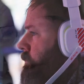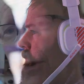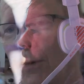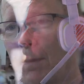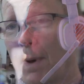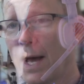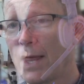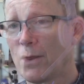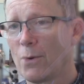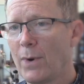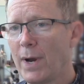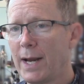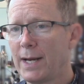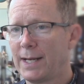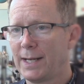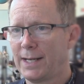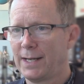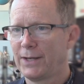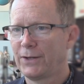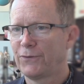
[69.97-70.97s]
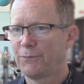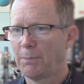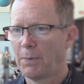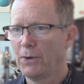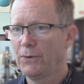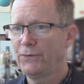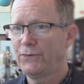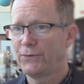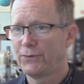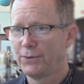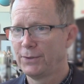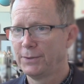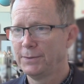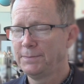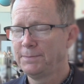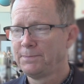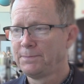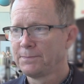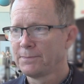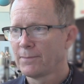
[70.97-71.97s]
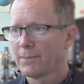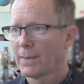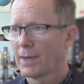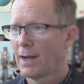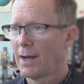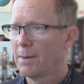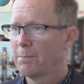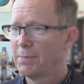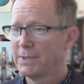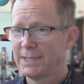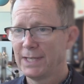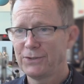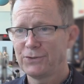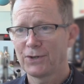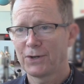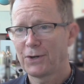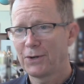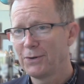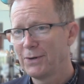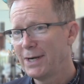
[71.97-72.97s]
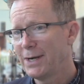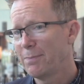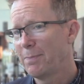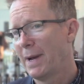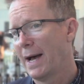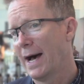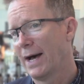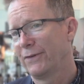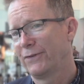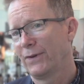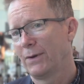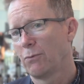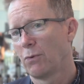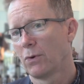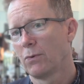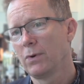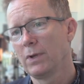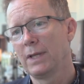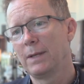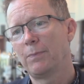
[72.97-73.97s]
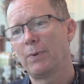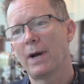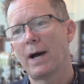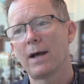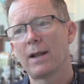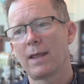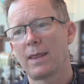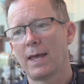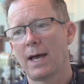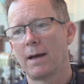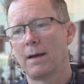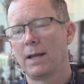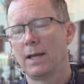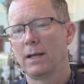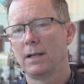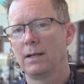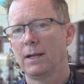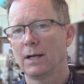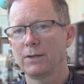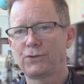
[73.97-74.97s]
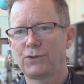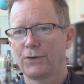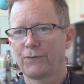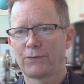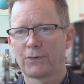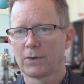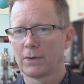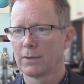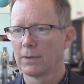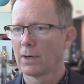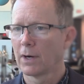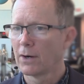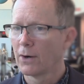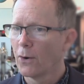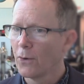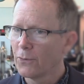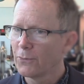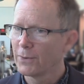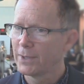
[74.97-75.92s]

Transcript: oh, by the way, getting exposed to potential career paths. And we're really proud of that. And not just for our own